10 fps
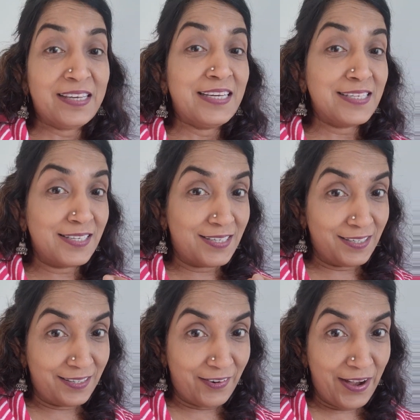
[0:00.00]
Is it
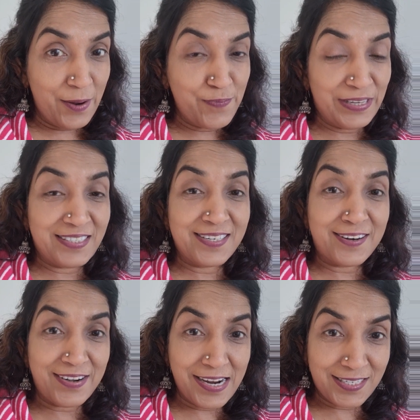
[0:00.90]
a grape? Is it
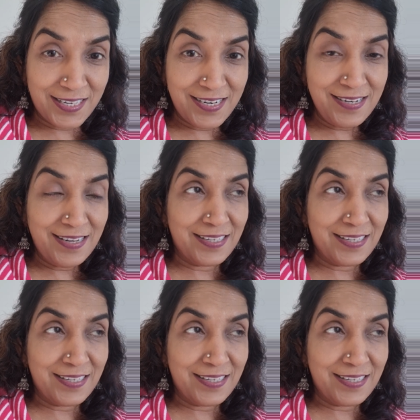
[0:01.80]
a raisin?